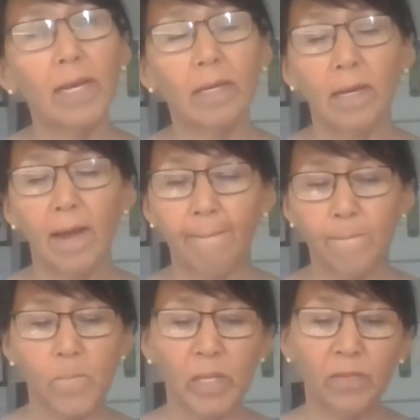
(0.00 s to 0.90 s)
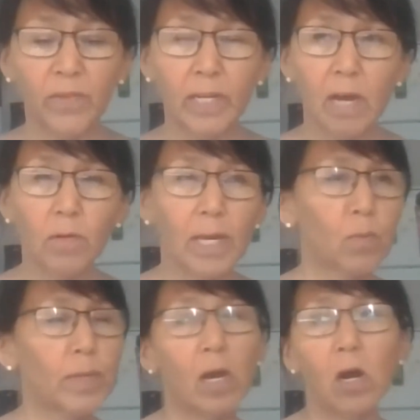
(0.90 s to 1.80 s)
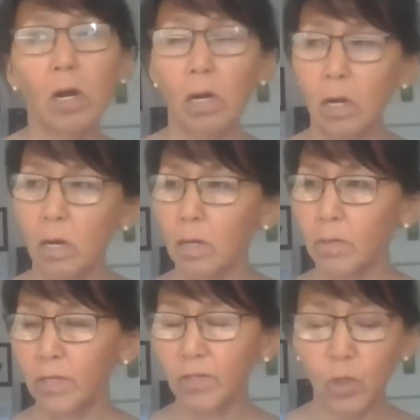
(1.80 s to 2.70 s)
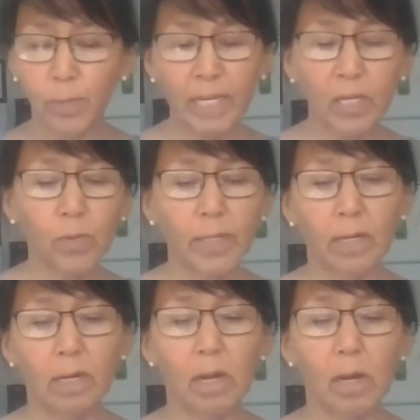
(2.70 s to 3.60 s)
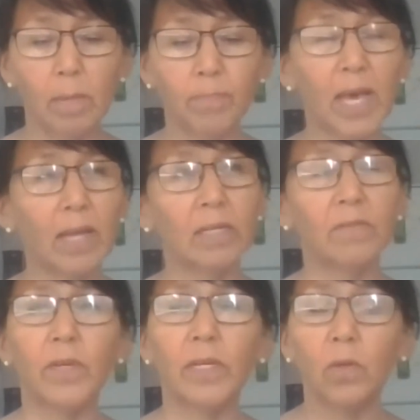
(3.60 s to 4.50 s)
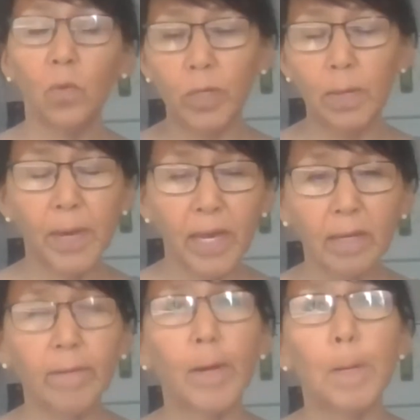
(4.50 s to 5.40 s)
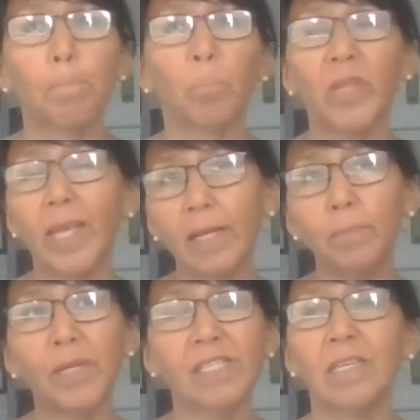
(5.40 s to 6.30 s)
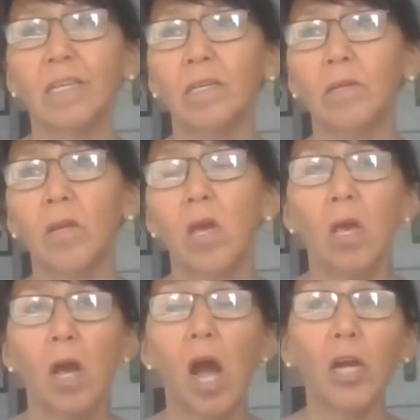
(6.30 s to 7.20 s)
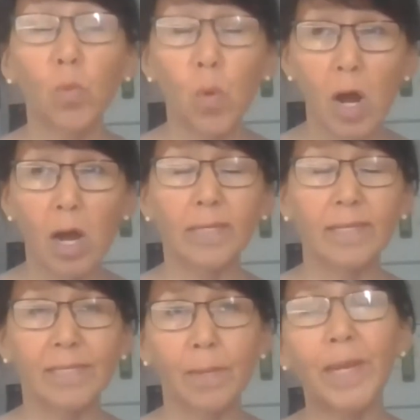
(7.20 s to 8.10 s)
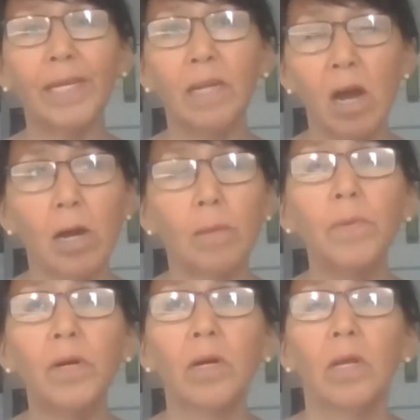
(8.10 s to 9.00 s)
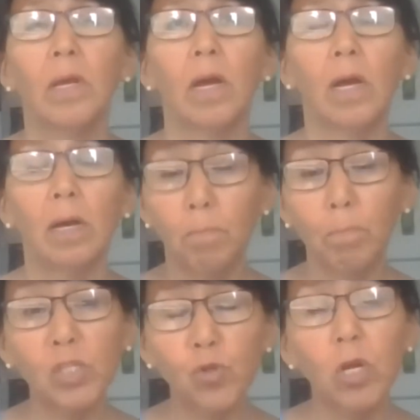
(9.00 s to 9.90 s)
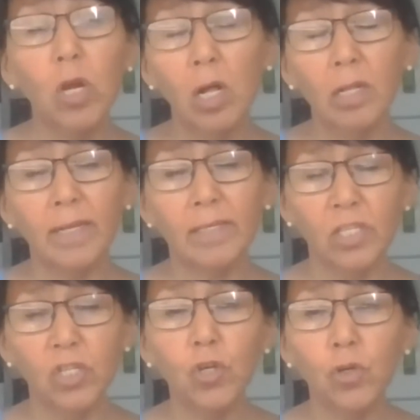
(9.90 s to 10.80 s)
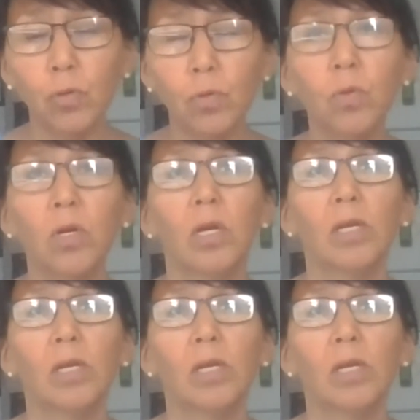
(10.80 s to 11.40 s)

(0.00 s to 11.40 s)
Like even now, like we are, there's so many Inuit that live in Winnipeg, Edmonton. Ottawa is the main hub. Montreal is two.